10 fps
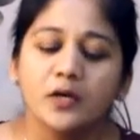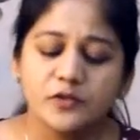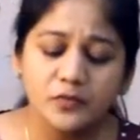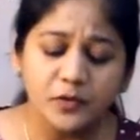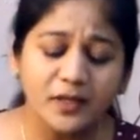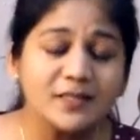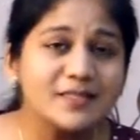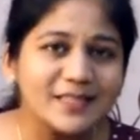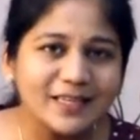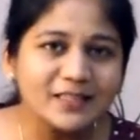So if you can
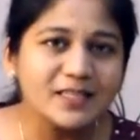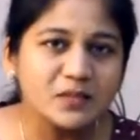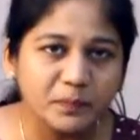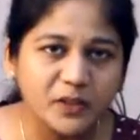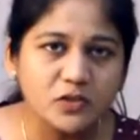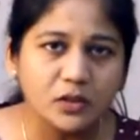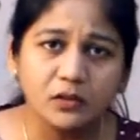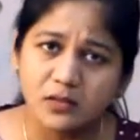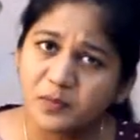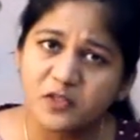see this picture
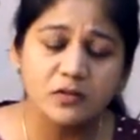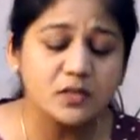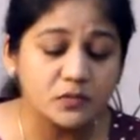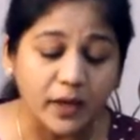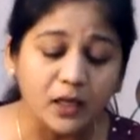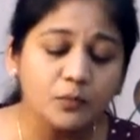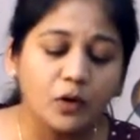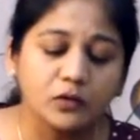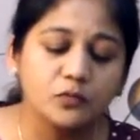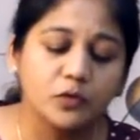is very
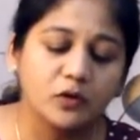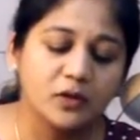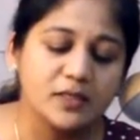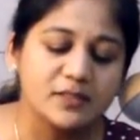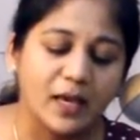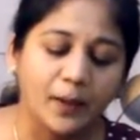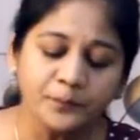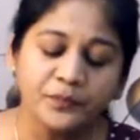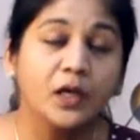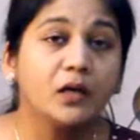important for your
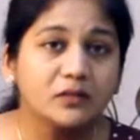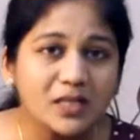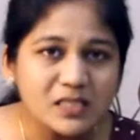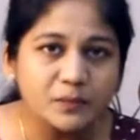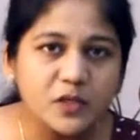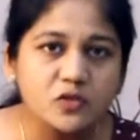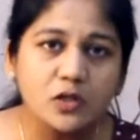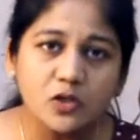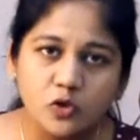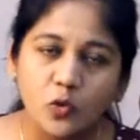exam. This
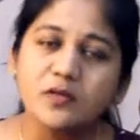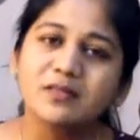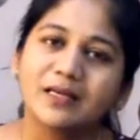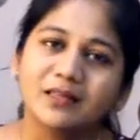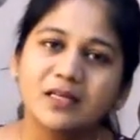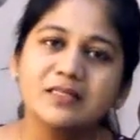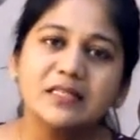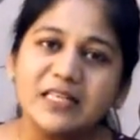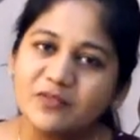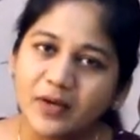picture shows that there is a
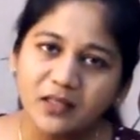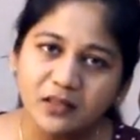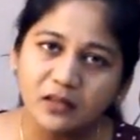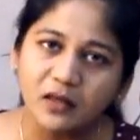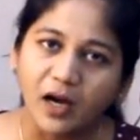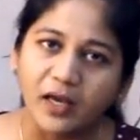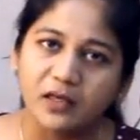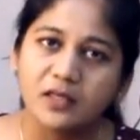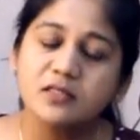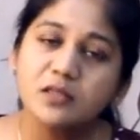defect in the
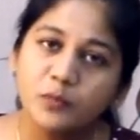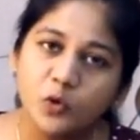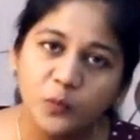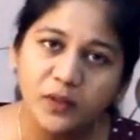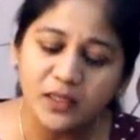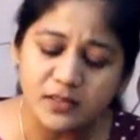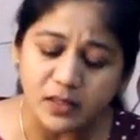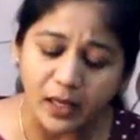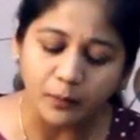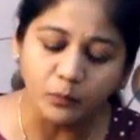iris. The pupil
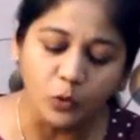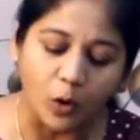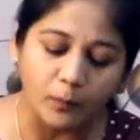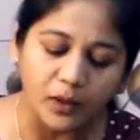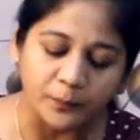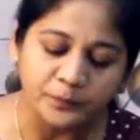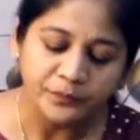is abnormal.